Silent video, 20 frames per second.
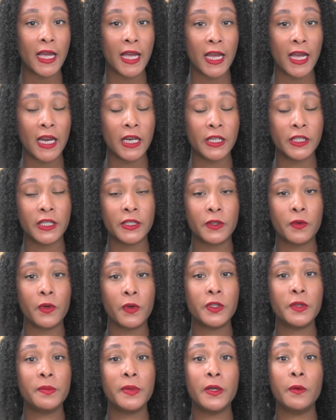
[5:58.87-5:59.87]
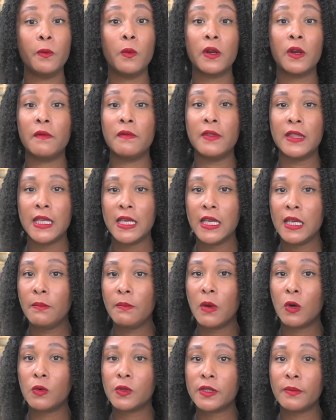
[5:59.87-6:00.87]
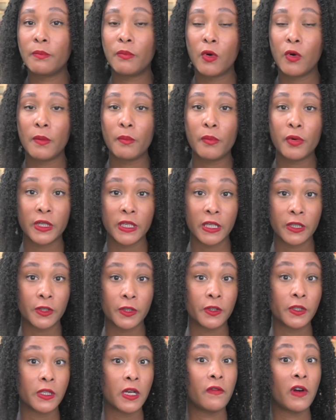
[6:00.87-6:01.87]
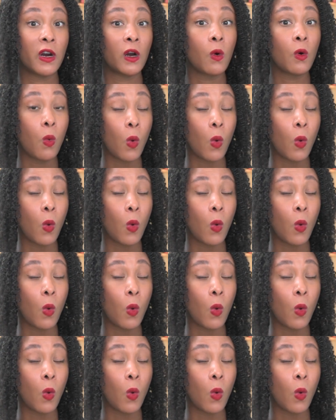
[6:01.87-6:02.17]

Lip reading: age is going to be one of the most important predictors of our